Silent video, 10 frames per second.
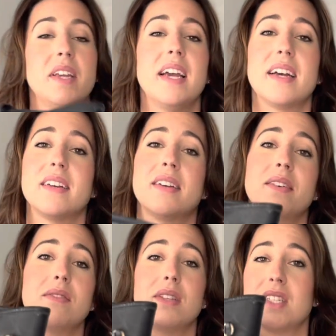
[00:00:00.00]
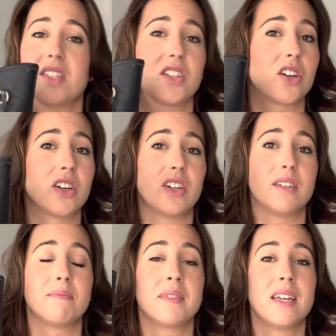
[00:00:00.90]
yeah, this is the girl.